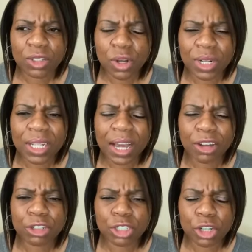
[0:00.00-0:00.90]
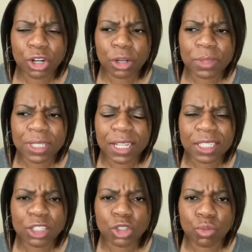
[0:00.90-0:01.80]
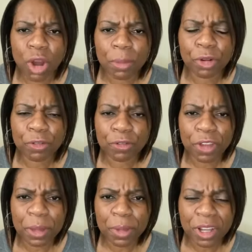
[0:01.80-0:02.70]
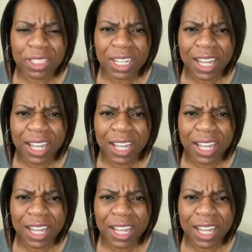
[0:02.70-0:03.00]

Don't allow your circumstances to rob your faith because a